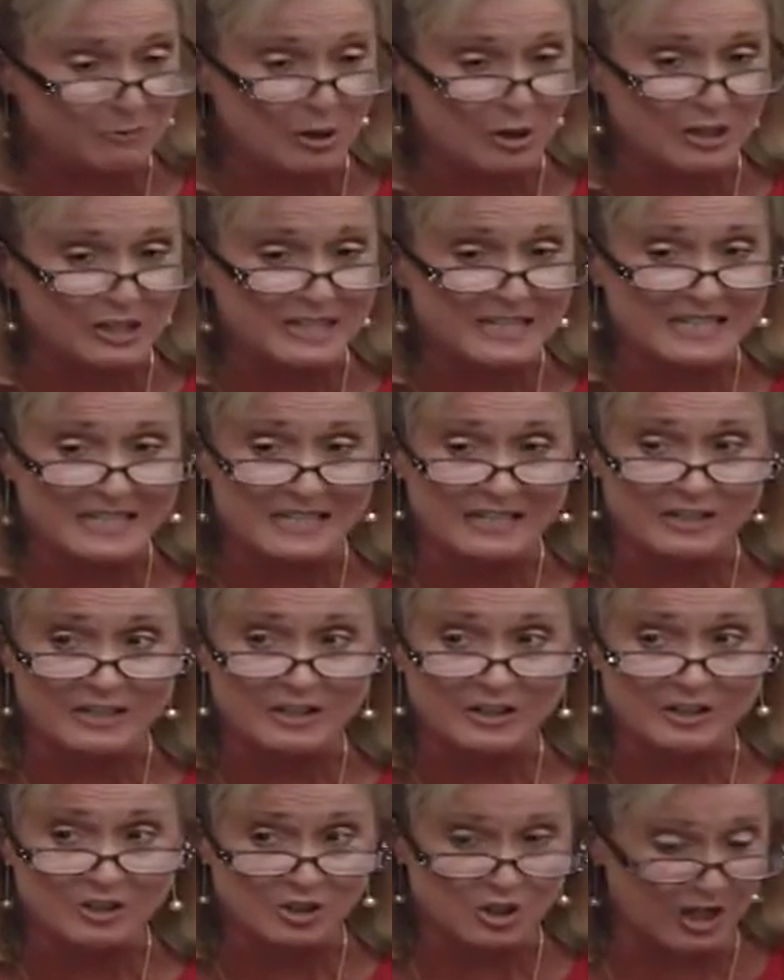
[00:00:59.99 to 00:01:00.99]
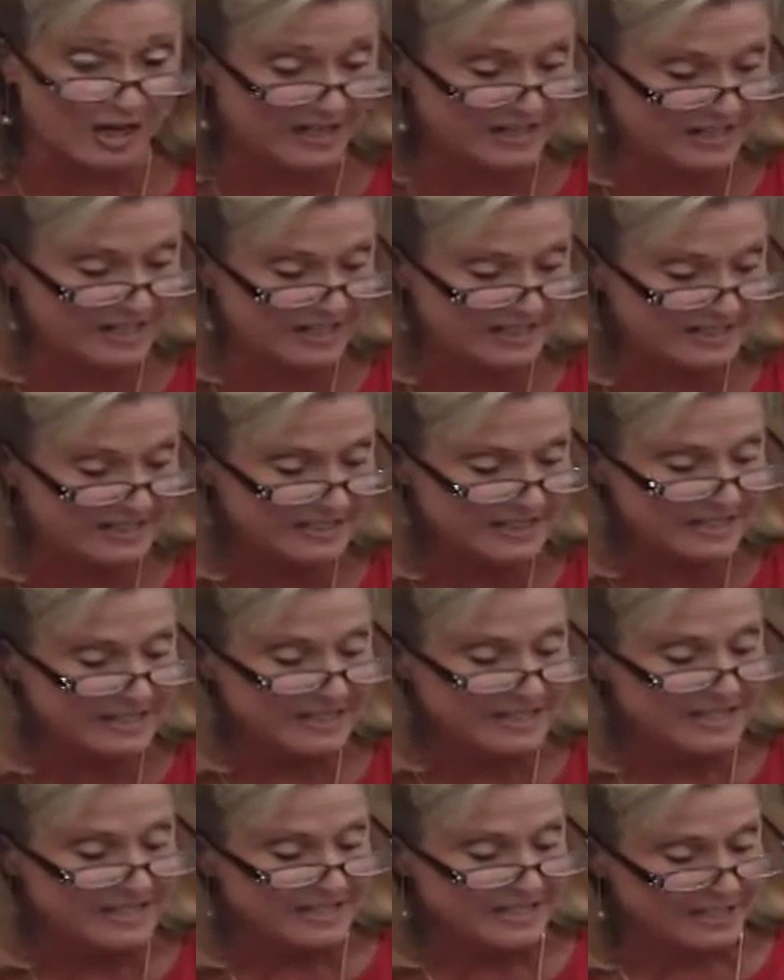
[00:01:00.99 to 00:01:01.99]
market in China.
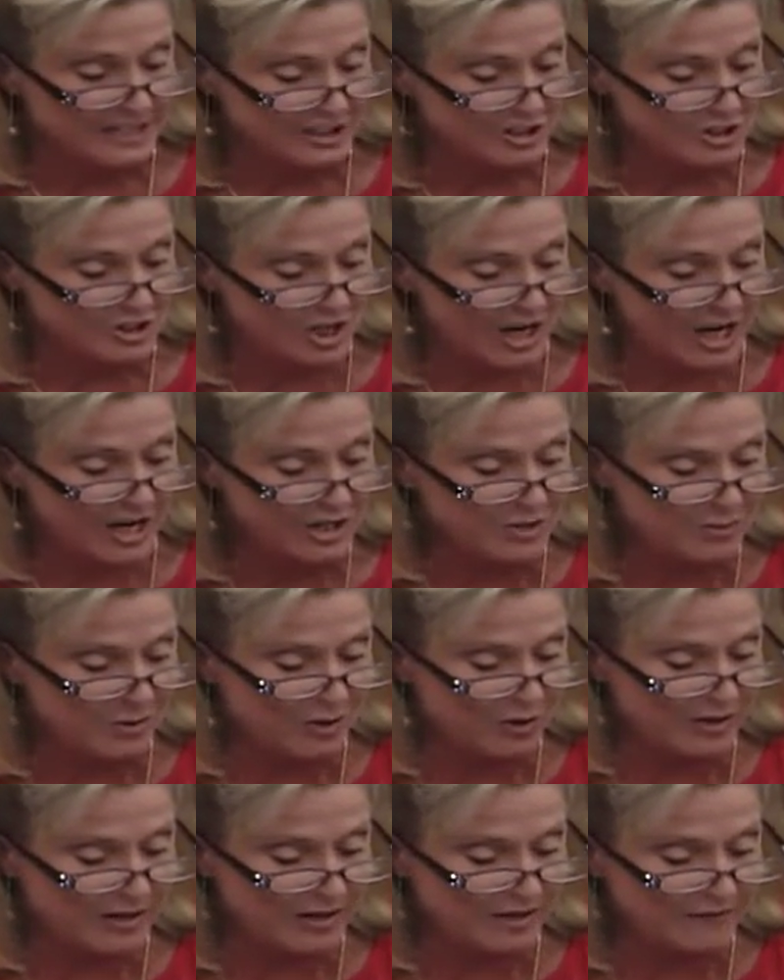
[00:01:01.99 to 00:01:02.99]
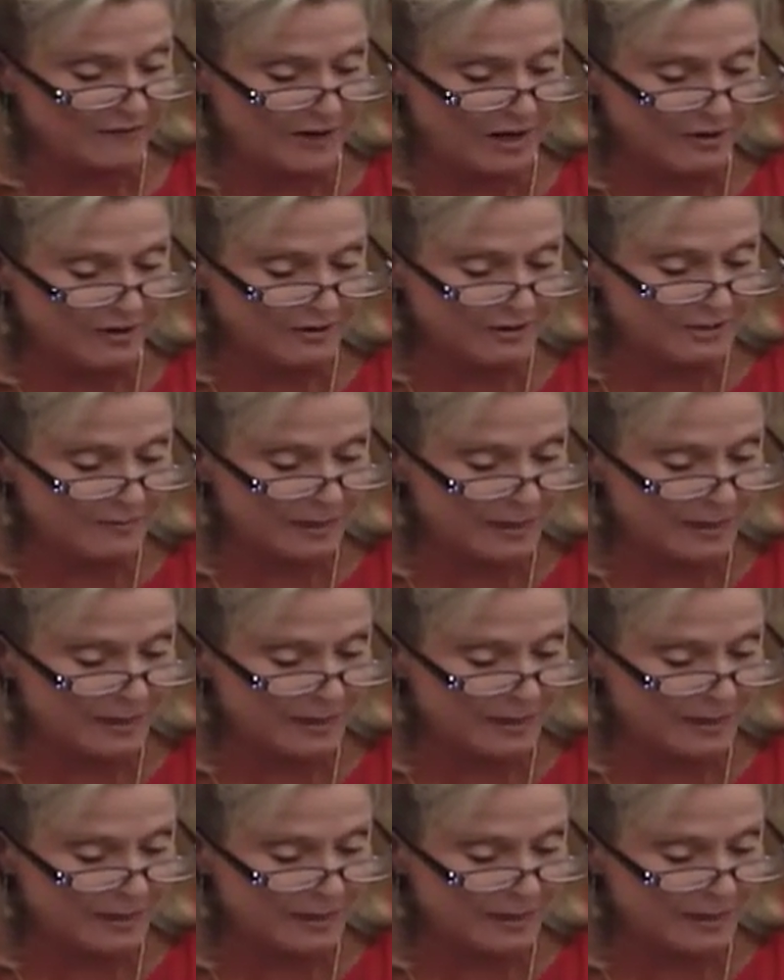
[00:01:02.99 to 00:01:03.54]
In January, I founded the